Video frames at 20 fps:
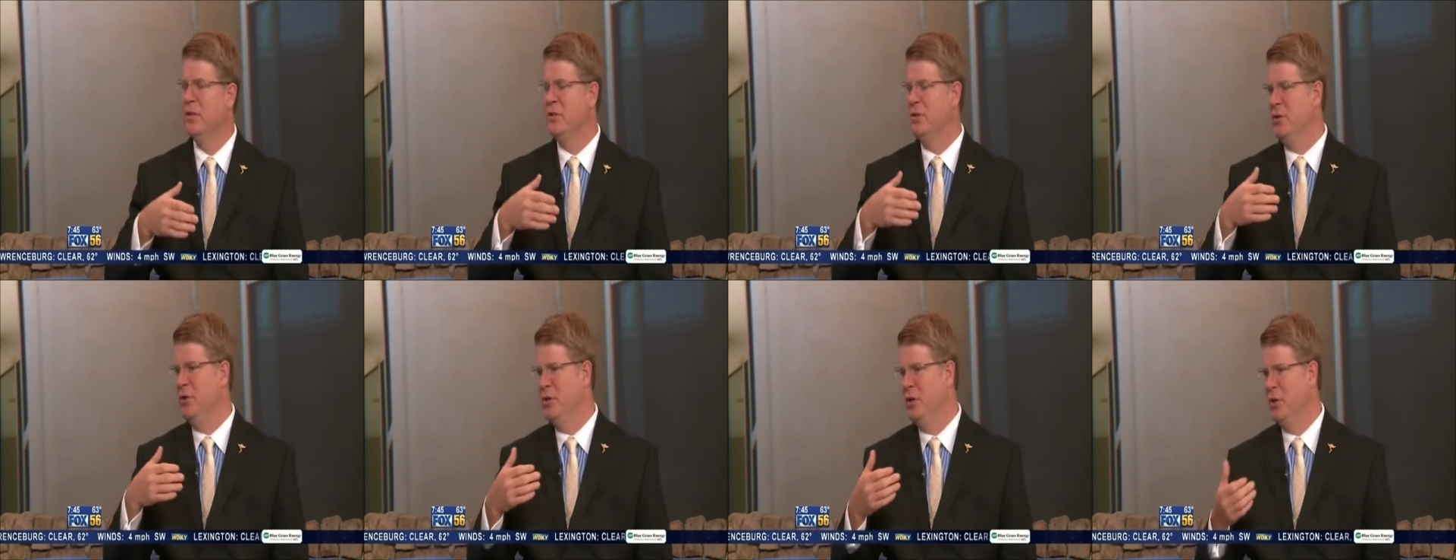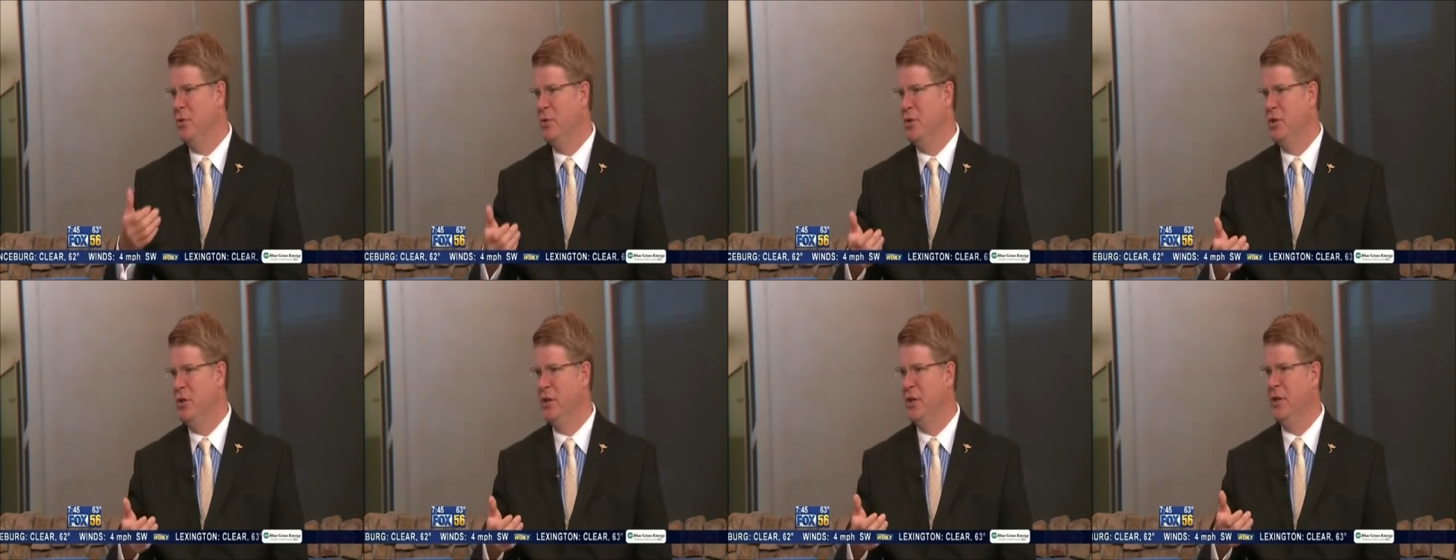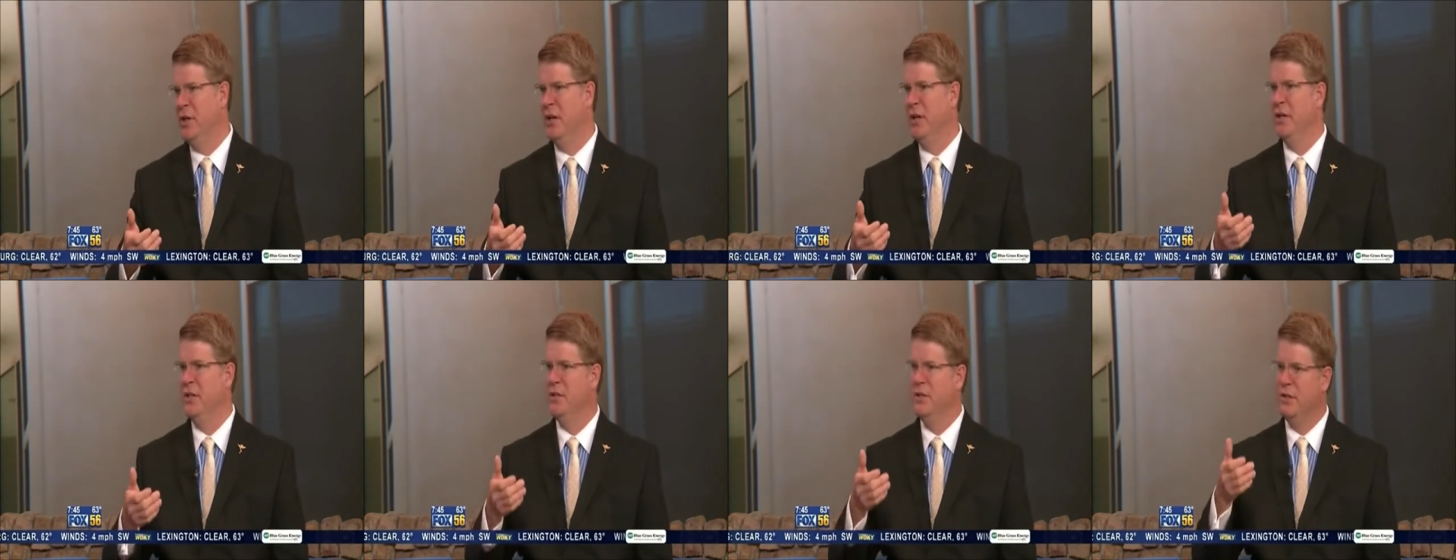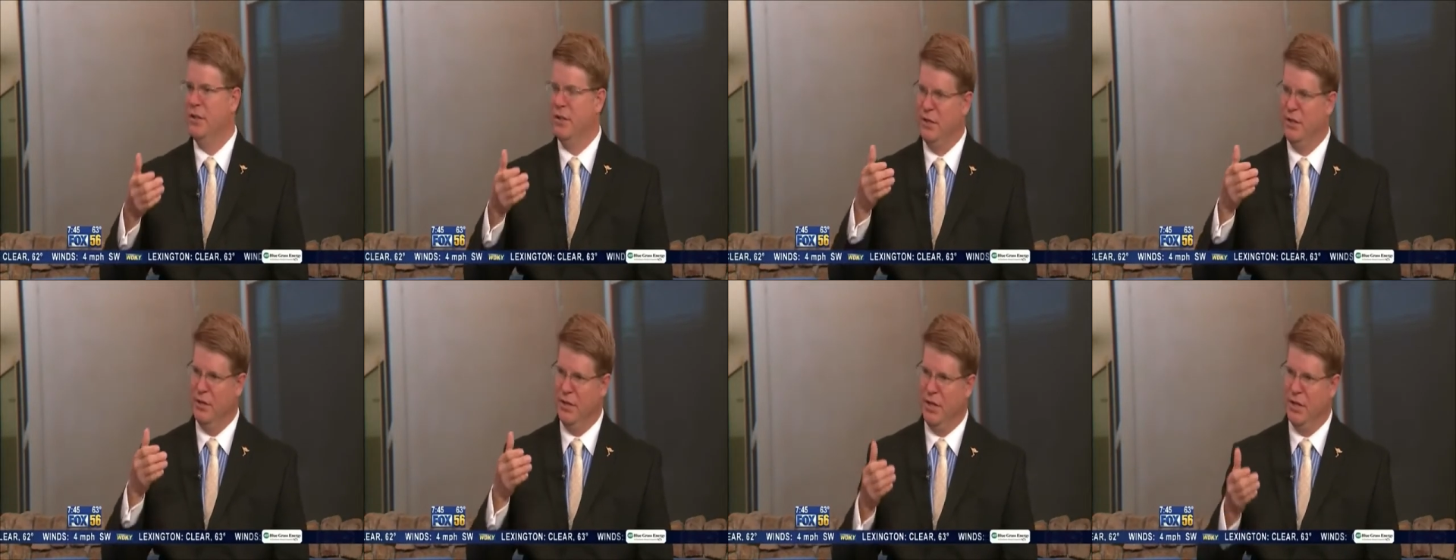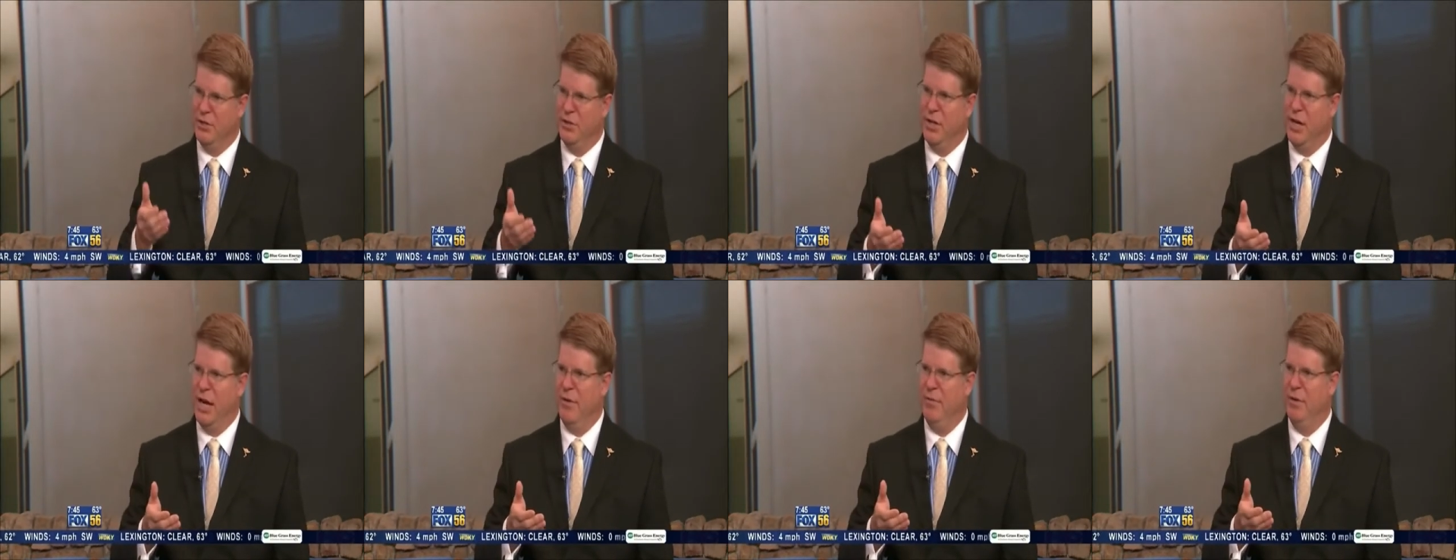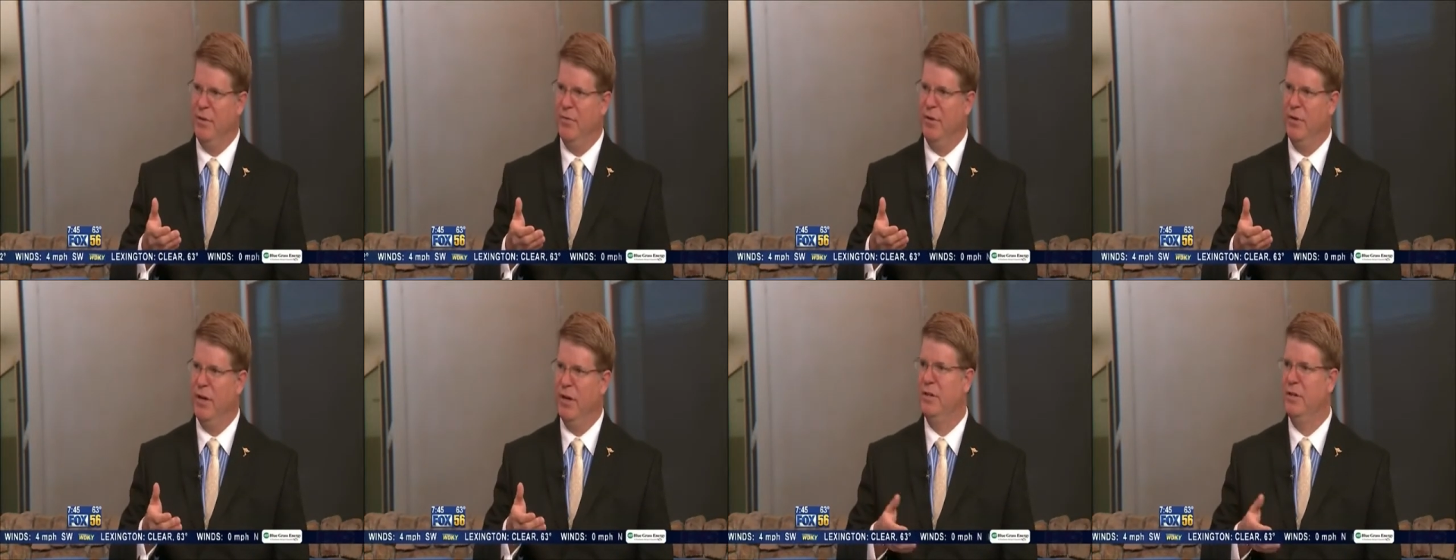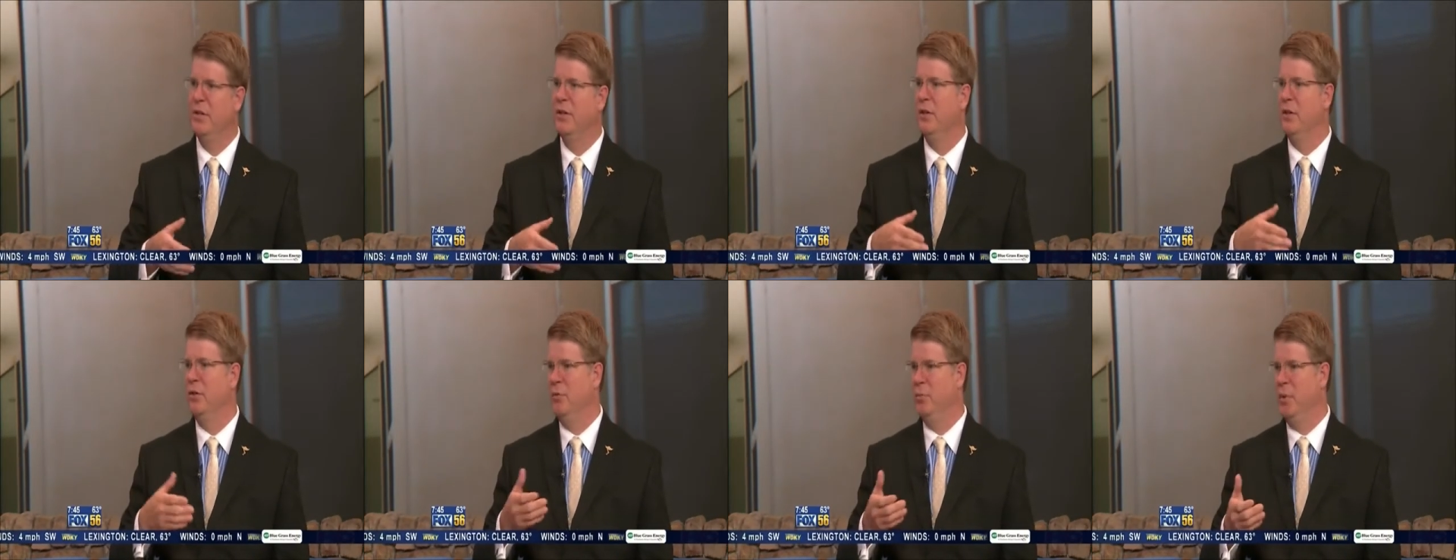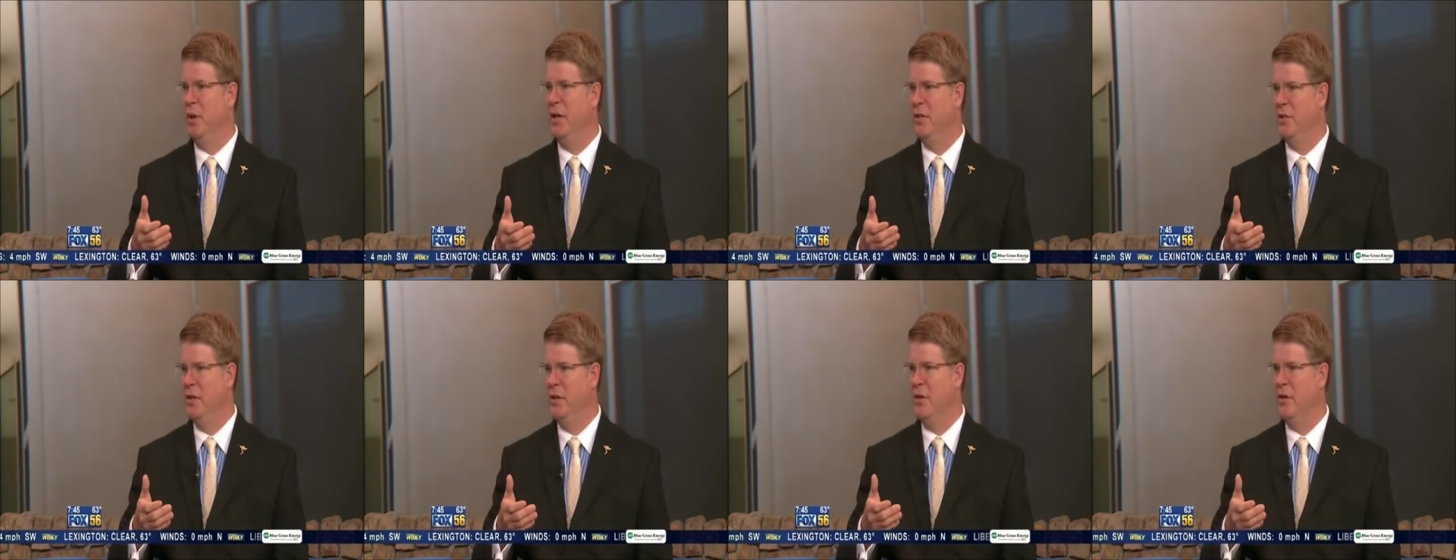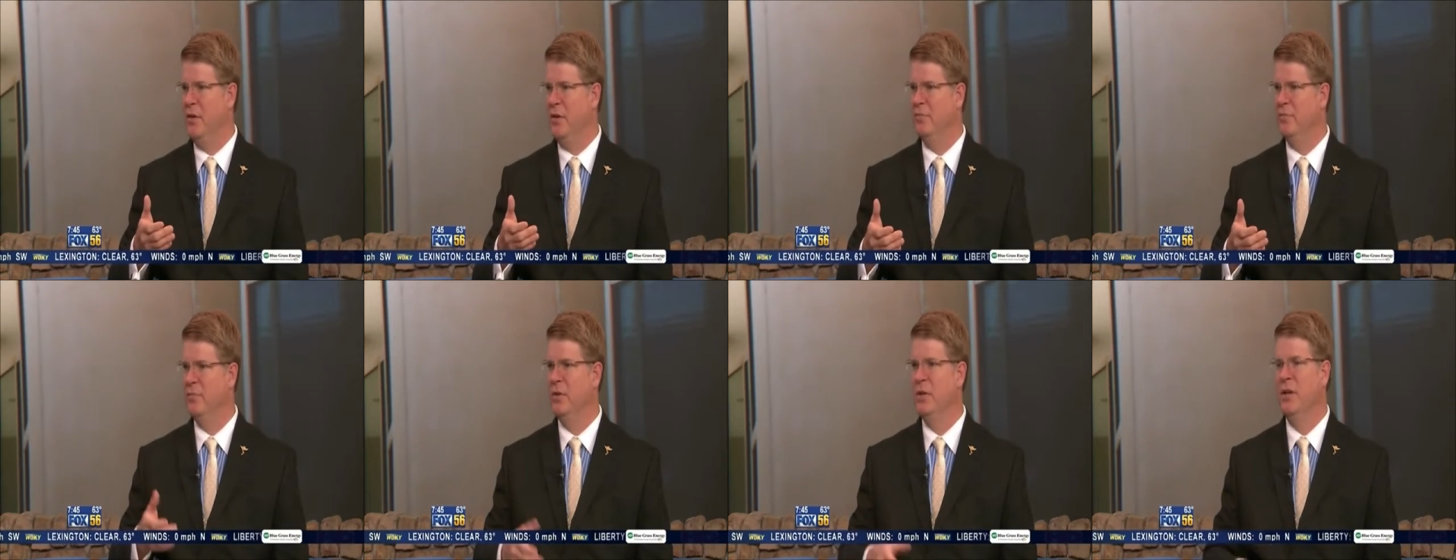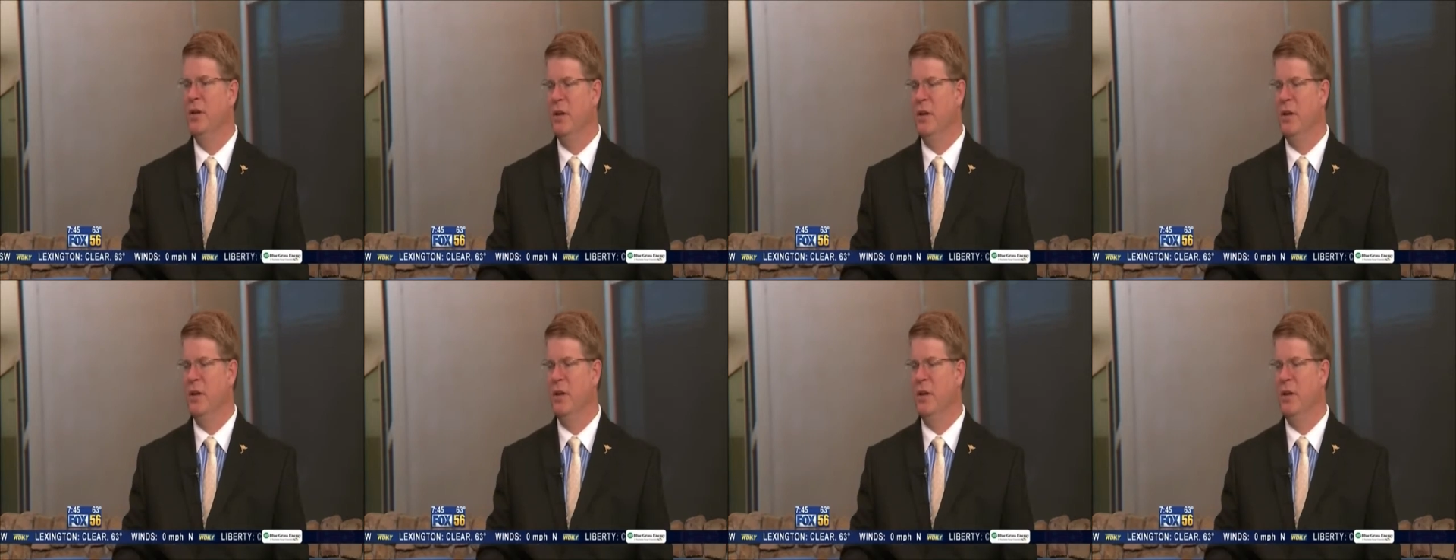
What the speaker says: So you go to your dentist, you get your cavity fixed, the tooth pain's gone.